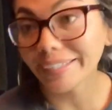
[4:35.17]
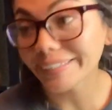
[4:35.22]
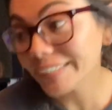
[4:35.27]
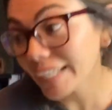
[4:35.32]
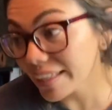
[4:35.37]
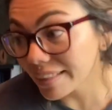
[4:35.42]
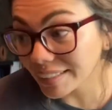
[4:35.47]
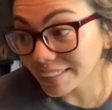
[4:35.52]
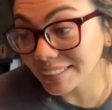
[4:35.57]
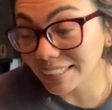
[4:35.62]

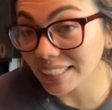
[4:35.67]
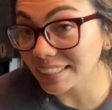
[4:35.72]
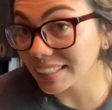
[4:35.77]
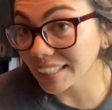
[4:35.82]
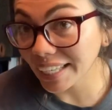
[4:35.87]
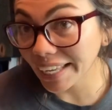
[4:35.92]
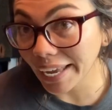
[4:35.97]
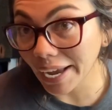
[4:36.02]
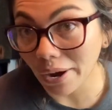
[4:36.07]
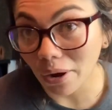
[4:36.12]
say this
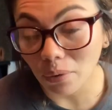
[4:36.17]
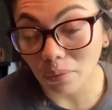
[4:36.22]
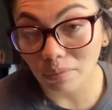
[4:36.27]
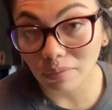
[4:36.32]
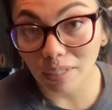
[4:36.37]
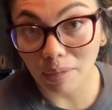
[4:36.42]
doesn't count.